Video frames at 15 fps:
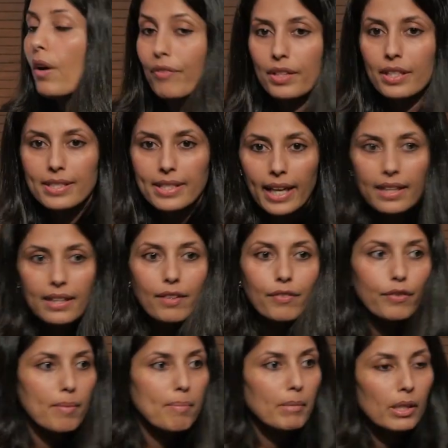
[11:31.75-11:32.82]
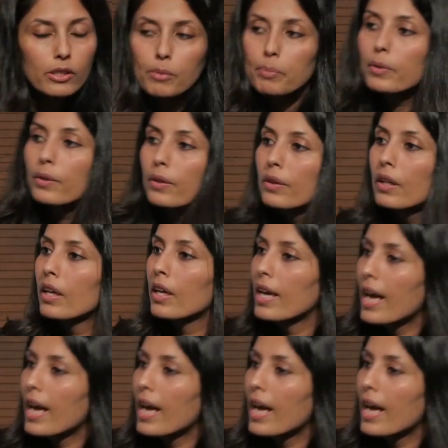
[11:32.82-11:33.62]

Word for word: of the data from multiple